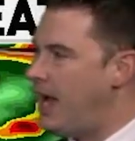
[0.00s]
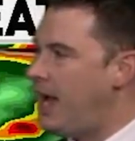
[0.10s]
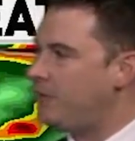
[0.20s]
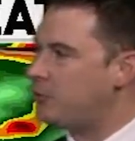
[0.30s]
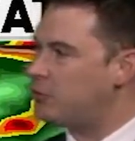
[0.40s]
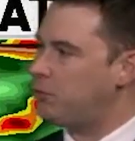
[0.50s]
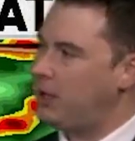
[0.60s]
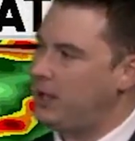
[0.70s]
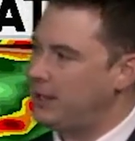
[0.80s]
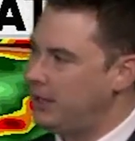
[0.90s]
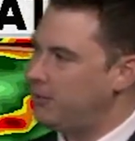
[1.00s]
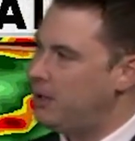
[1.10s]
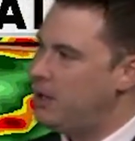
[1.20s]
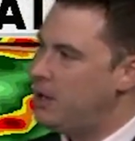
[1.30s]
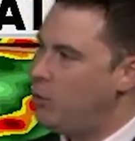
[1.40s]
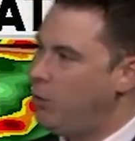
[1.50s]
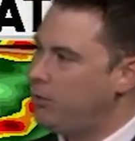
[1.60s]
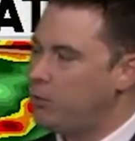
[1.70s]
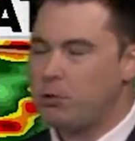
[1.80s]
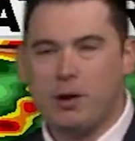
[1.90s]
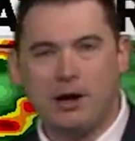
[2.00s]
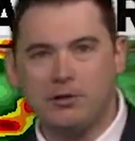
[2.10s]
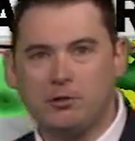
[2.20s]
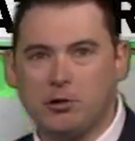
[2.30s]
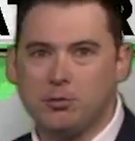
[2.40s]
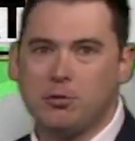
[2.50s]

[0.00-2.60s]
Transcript: After 3 a.m., one more round of storms